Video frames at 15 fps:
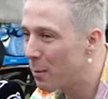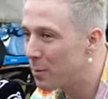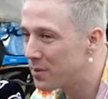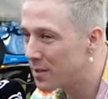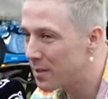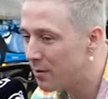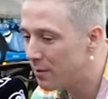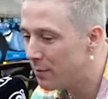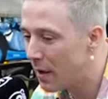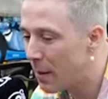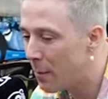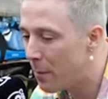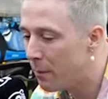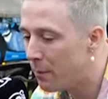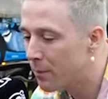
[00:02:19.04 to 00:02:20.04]
the opposite of
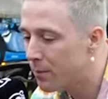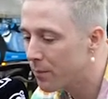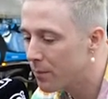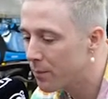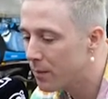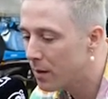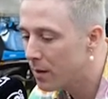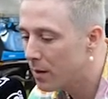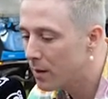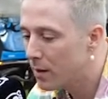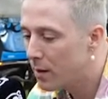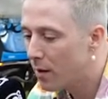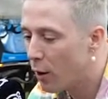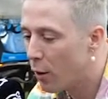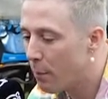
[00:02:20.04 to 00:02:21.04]
um,
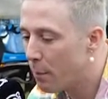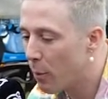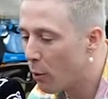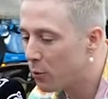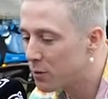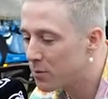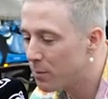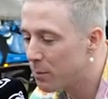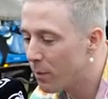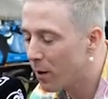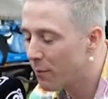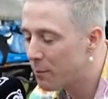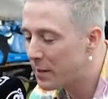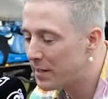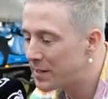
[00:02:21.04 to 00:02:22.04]
of, po-
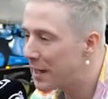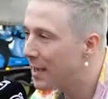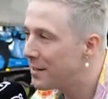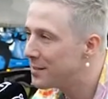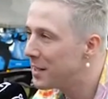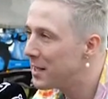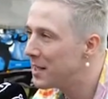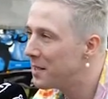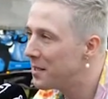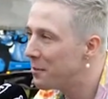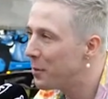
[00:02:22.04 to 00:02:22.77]
of PTSD,